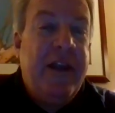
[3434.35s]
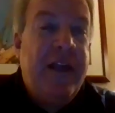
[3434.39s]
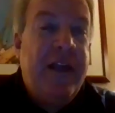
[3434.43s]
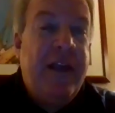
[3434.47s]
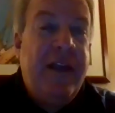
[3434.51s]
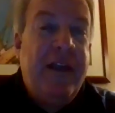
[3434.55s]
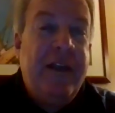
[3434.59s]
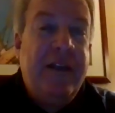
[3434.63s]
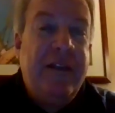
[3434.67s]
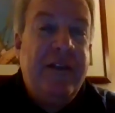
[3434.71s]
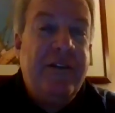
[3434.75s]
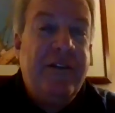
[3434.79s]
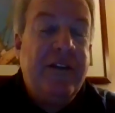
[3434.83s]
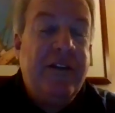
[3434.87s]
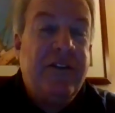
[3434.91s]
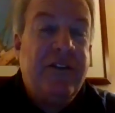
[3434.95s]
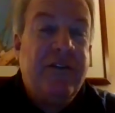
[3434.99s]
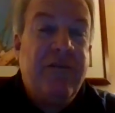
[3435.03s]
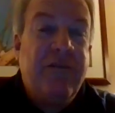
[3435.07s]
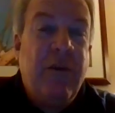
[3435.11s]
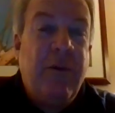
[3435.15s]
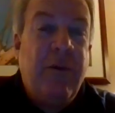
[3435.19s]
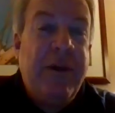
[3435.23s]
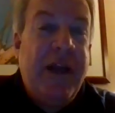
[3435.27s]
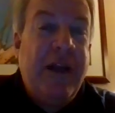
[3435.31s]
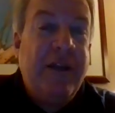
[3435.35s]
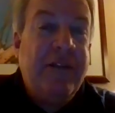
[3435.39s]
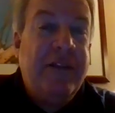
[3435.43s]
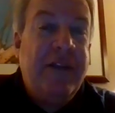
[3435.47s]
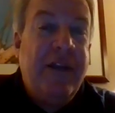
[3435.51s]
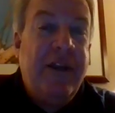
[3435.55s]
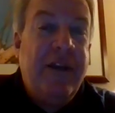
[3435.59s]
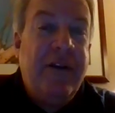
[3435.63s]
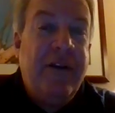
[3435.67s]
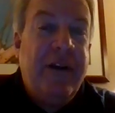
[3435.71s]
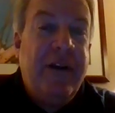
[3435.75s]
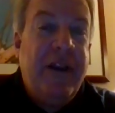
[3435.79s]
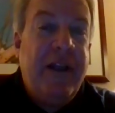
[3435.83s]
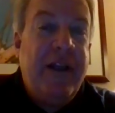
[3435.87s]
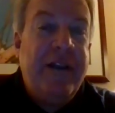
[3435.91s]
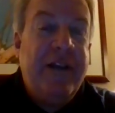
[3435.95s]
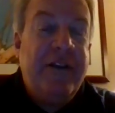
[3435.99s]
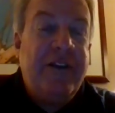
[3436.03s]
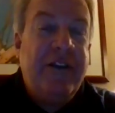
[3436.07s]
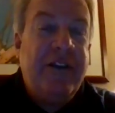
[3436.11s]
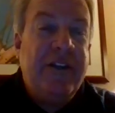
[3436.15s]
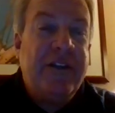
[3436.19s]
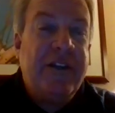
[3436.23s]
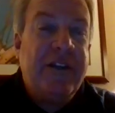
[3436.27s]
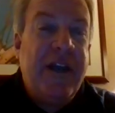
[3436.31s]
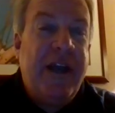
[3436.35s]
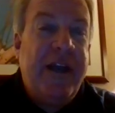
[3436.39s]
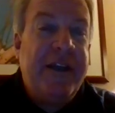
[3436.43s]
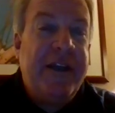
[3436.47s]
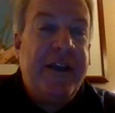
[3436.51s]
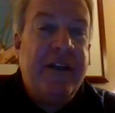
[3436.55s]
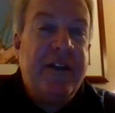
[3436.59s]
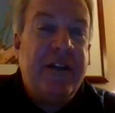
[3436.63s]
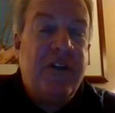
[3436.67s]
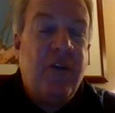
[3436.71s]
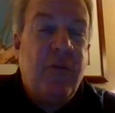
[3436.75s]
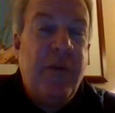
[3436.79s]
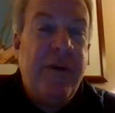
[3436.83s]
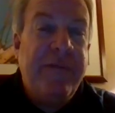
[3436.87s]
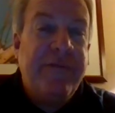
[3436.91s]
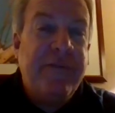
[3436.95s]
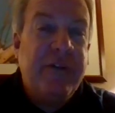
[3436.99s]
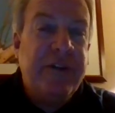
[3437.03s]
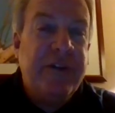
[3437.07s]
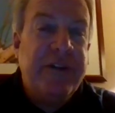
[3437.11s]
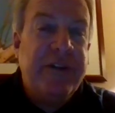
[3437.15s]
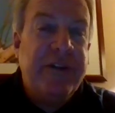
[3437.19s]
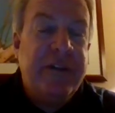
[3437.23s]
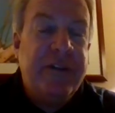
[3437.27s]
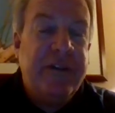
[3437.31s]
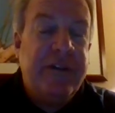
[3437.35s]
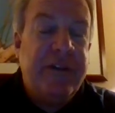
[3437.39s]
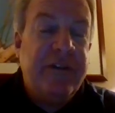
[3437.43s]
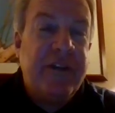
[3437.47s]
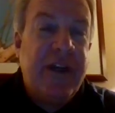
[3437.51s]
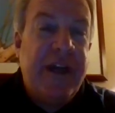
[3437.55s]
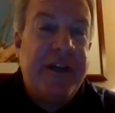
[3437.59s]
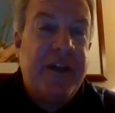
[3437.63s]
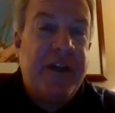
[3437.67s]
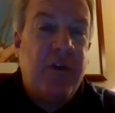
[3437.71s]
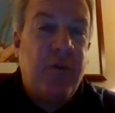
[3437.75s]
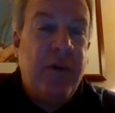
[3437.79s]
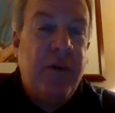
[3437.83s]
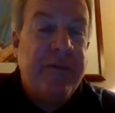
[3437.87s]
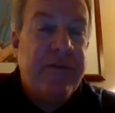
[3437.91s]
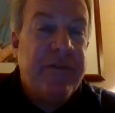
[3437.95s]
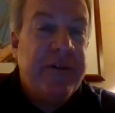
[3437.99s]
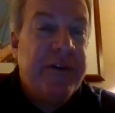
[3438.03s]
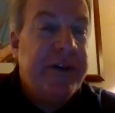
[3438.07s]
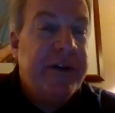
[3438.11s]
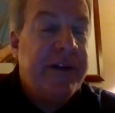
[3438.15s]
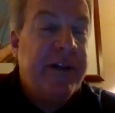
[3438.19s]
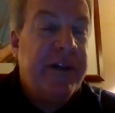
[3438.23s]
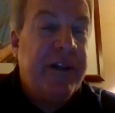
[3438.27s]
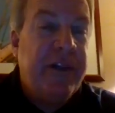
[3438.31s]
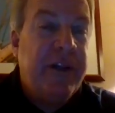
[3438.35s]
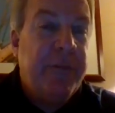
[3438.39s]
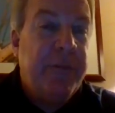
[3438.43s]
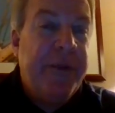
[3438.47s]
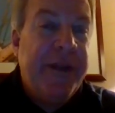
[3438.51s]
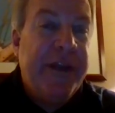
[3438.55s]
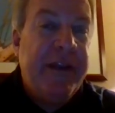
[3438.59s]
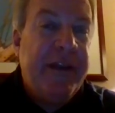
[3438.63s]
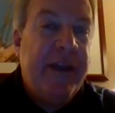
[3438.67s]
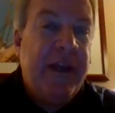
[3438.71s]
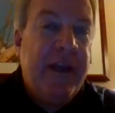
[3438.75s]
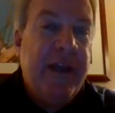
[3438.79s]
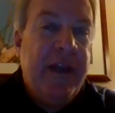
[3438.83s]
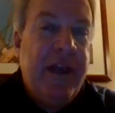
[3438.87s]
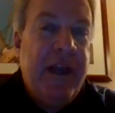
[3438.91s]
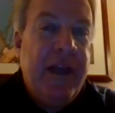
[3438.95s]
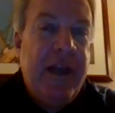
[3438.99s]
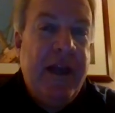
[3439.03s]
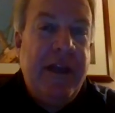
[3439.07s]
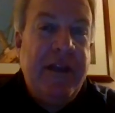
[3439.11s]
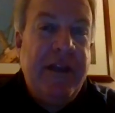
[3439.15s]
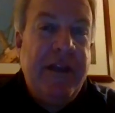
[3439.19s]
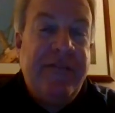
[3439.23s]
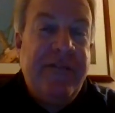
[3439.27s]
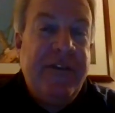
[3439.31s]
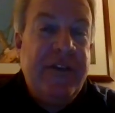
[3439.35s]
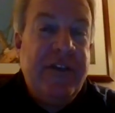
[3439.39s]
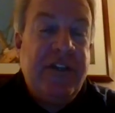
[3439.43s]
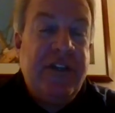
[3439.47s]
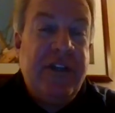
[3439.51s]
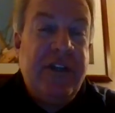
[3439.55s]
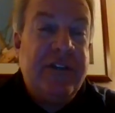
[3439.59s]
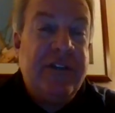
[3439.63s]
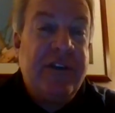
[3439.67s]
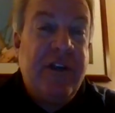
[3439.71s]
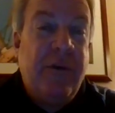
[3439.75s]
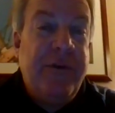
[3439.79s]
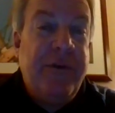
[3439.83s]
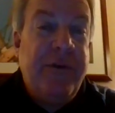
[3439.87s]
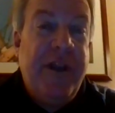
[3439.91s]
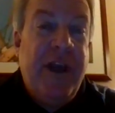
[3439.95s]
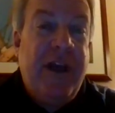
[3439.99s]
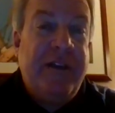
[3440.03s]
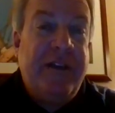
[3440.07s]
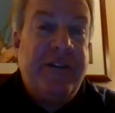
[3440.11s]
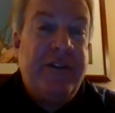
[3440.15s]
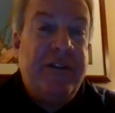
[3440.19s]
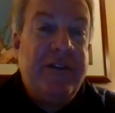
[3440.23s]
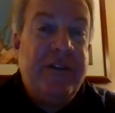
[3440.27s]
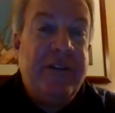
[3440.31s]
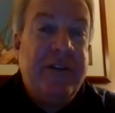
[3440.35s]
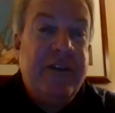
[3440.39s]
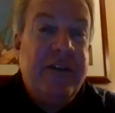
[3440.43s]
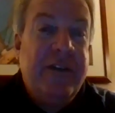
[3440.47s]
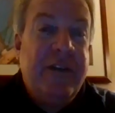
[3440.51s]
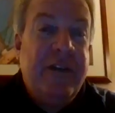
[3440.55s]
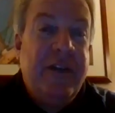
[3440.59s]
and just throw it out there, and it just kind of quivers, just kind of quivering it a little bit, and the fish just go nuts.